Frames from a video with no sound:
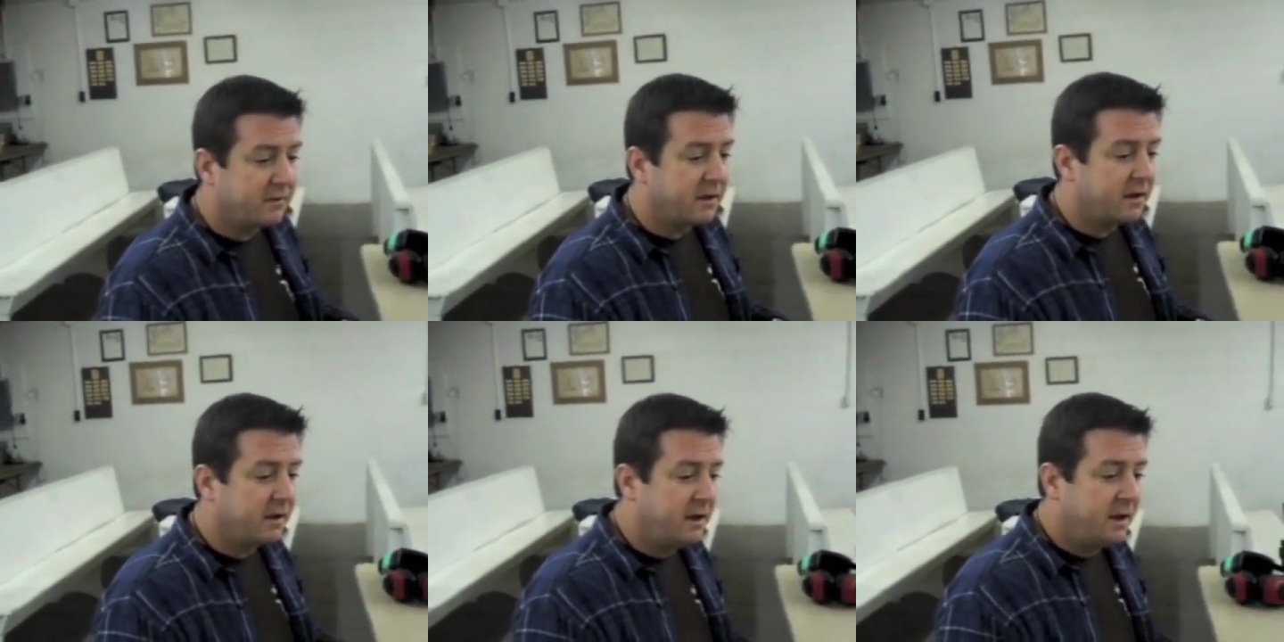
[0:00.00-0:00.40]

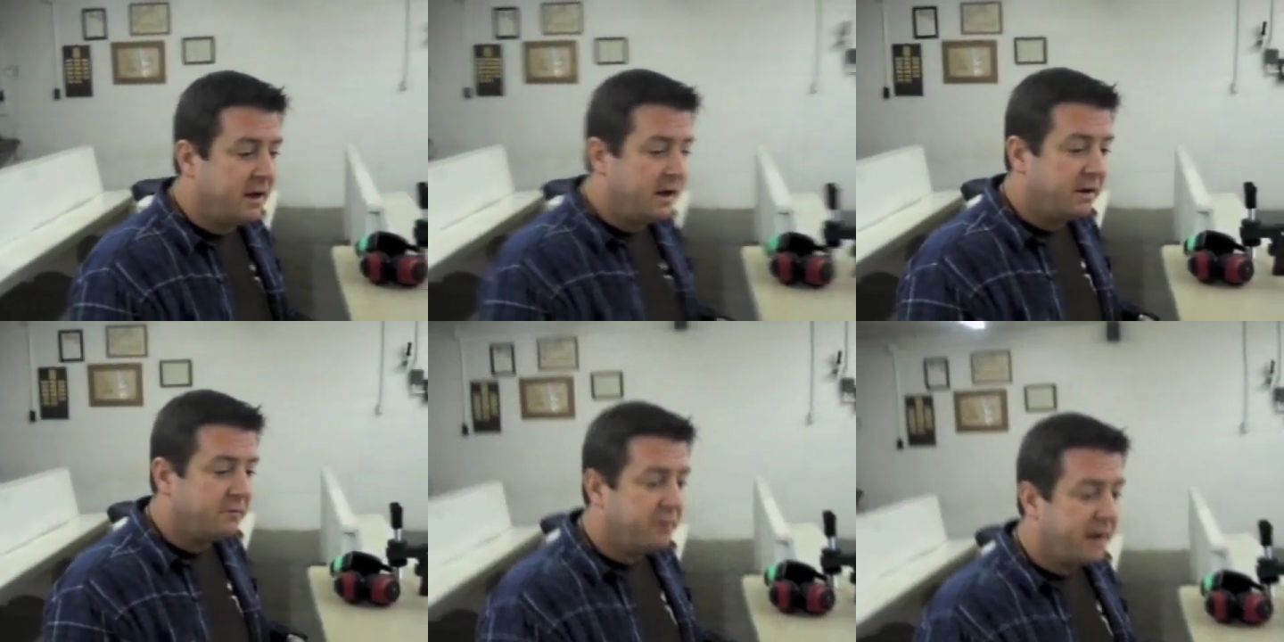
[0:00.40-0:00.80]

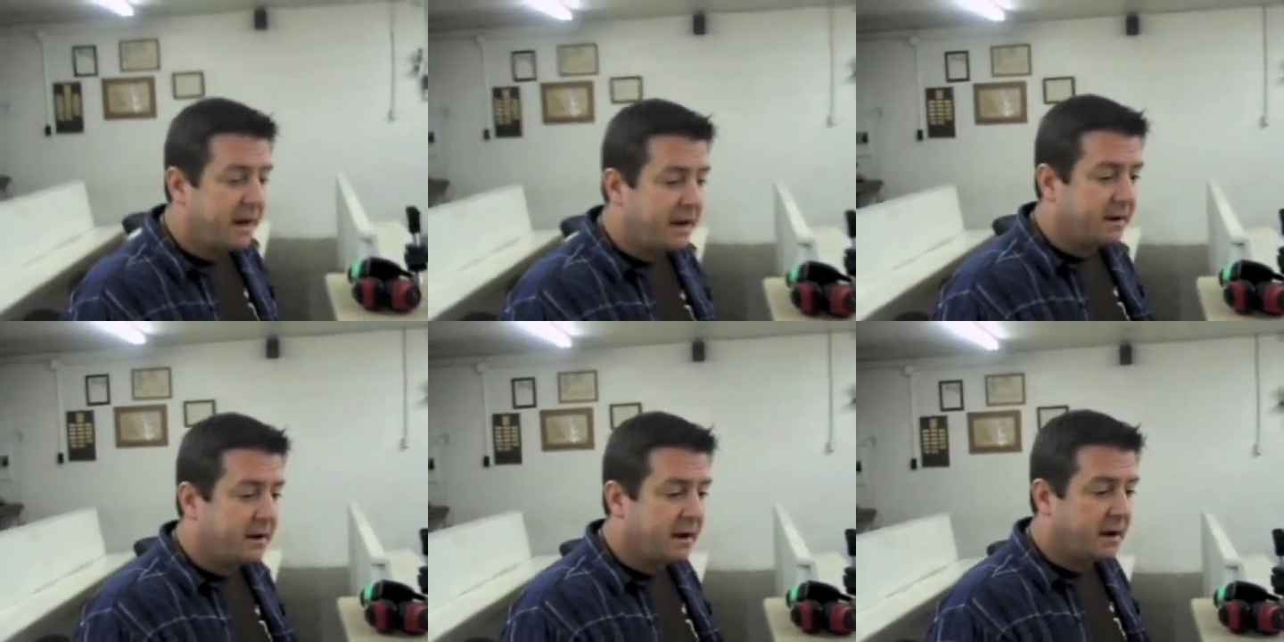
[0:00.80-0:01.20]
If we
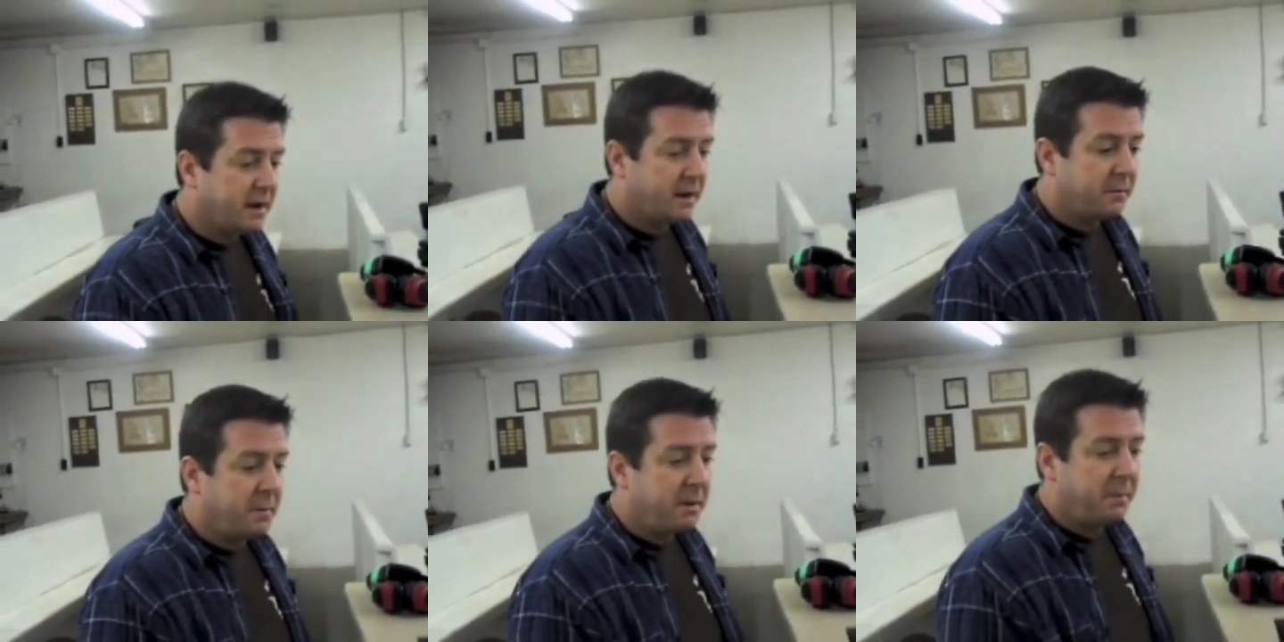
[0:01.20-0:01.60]

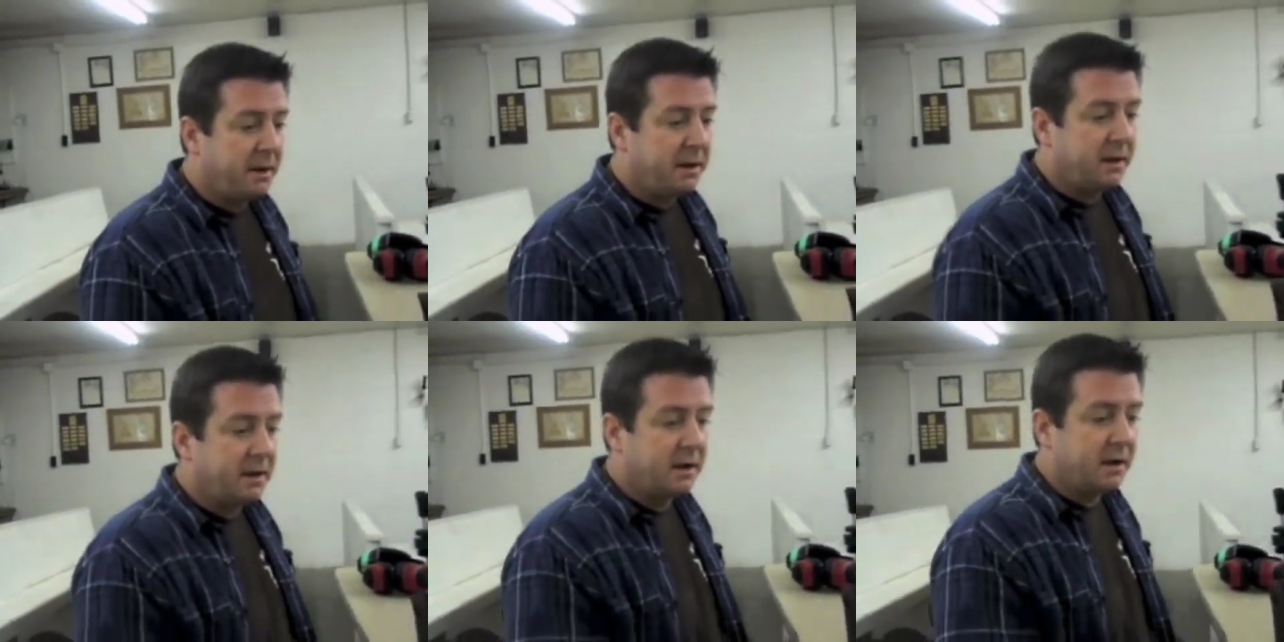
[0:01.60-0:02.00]
had maybe